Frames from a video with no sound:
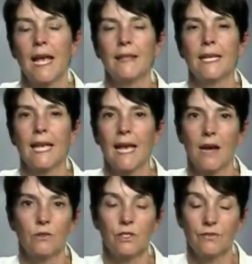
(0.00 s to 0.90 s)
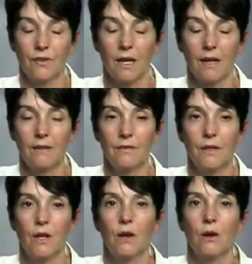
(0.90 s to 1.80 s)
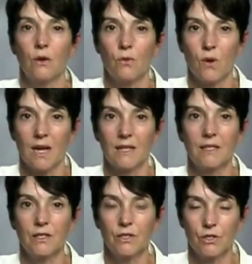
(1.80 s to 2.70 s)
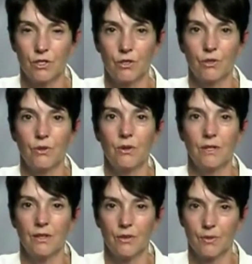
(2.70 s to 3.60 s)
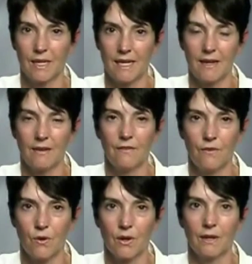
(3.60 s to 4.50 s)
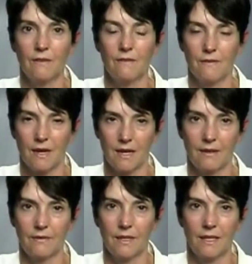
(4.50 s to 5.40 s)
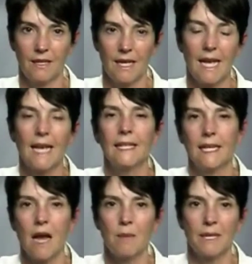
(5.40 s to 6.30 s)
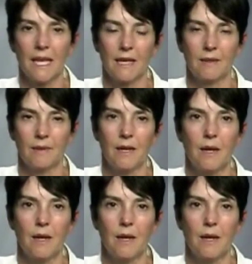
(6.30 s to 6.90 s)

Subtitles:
And then count to 5. 1, 2, 3, 4, 5. And then hum again.